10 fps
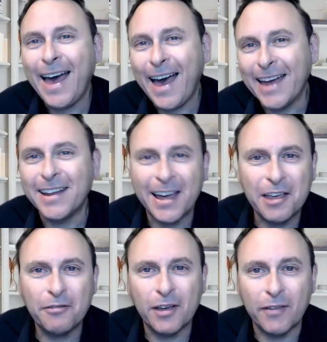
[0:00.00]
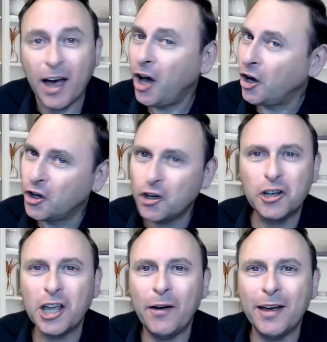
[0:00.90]
had hay fever and
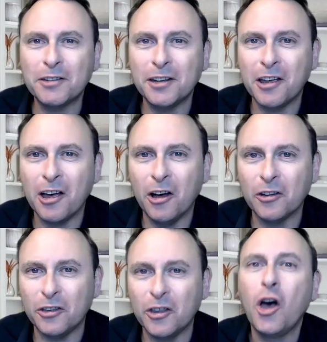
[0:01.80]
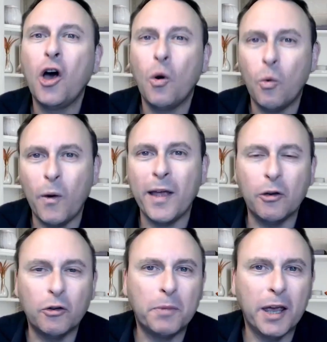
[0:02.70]
couldn't go out in the garden when
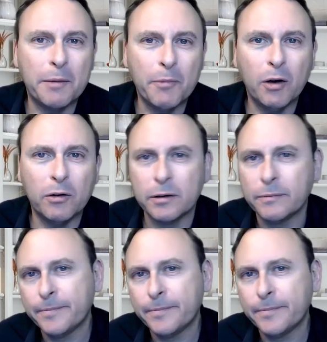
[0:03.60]
it was being mowed.